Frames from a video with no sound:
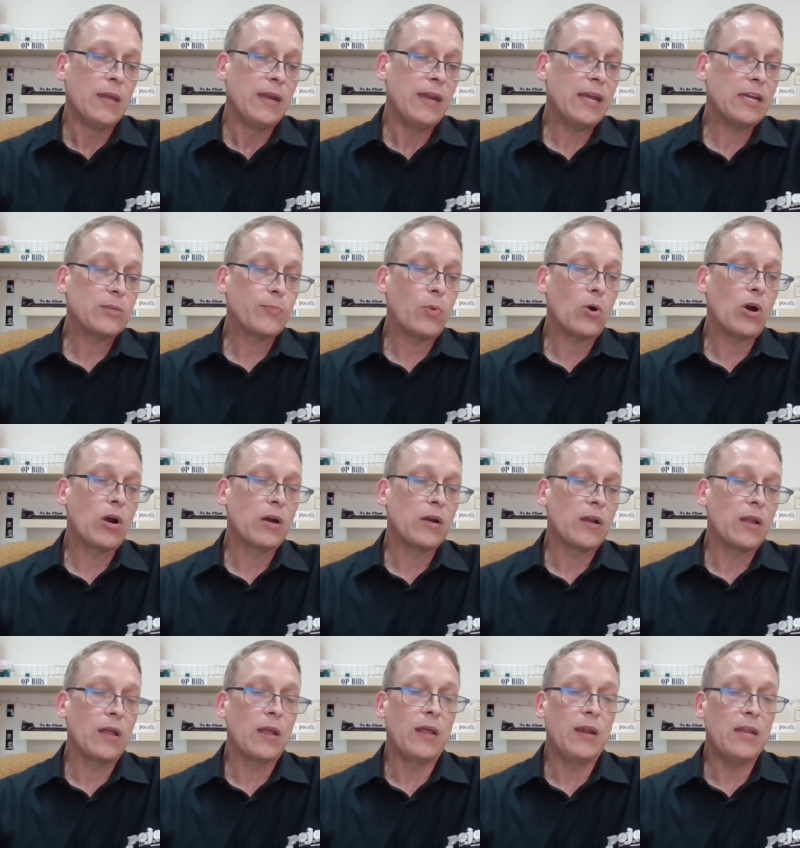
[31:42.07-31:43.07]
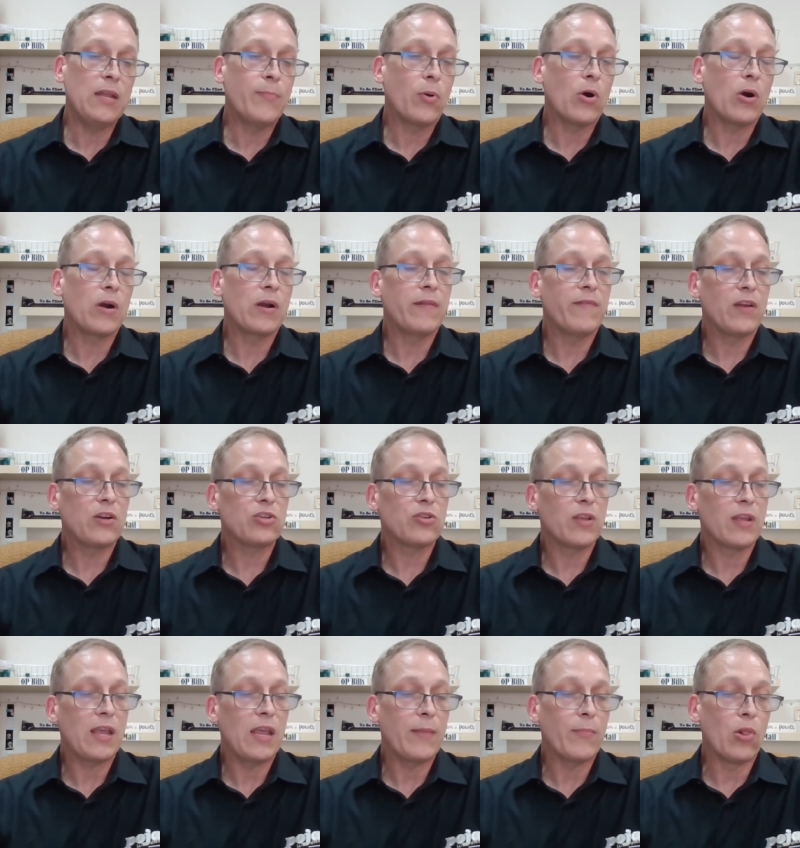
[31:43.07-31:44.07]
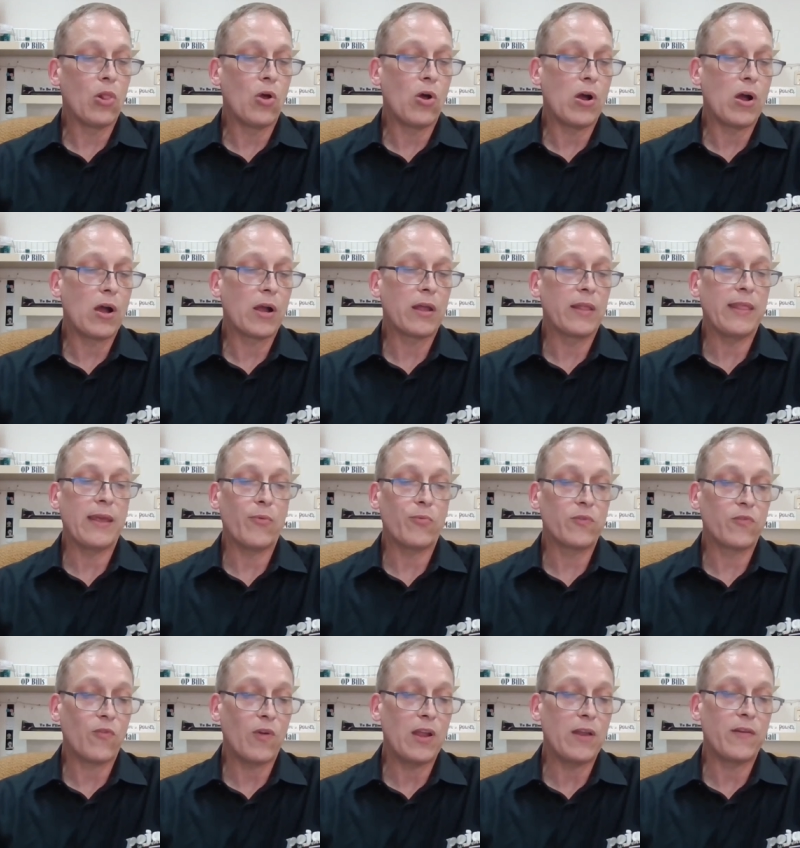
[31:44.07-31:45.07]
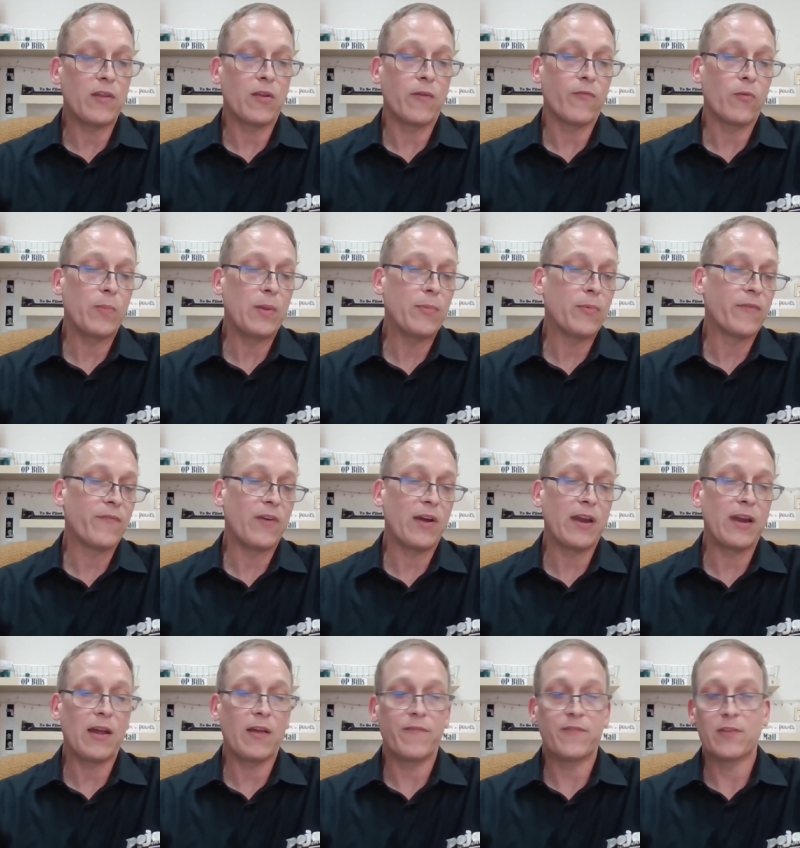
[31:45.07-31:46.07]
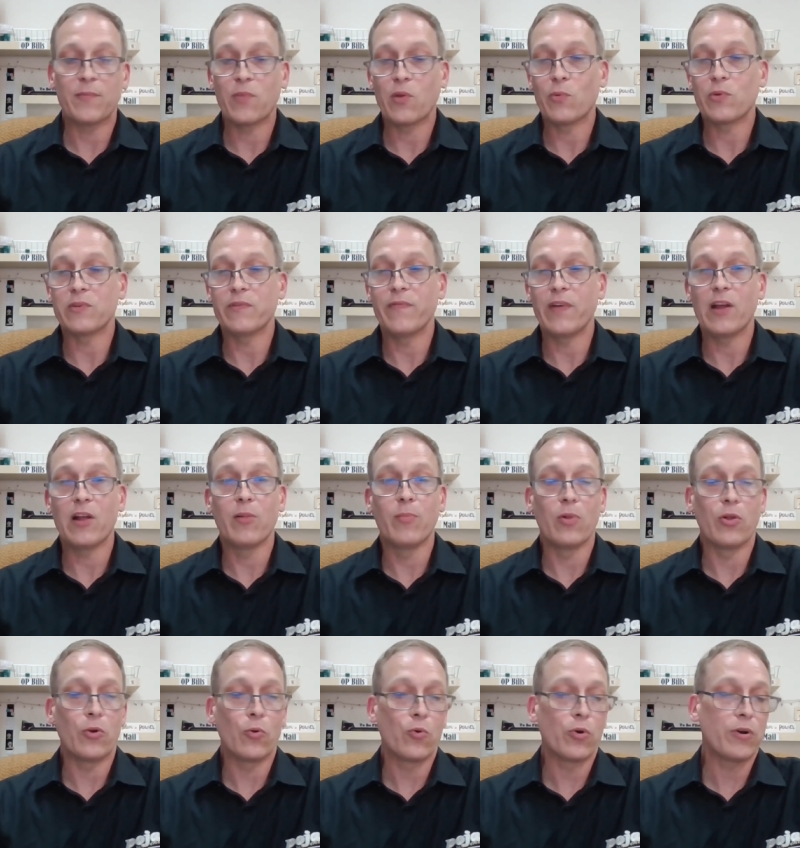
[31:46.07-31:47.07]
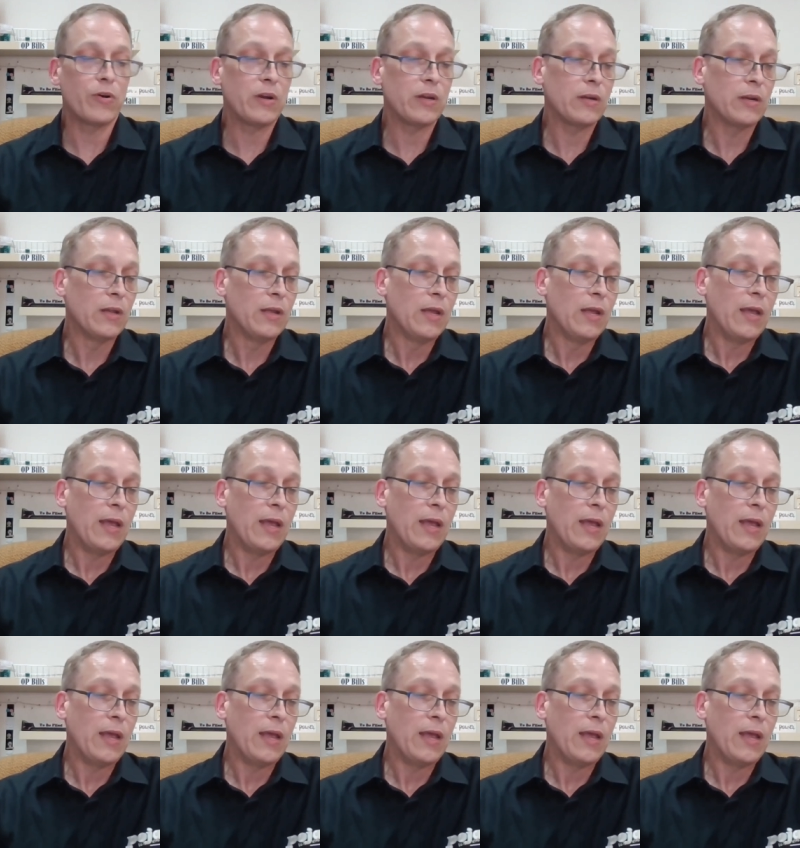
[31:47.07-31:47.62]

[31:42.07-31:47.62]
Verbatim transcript: NextPart and ePart eventually came along, and that was great, you know, for people to find out if something was available and order it.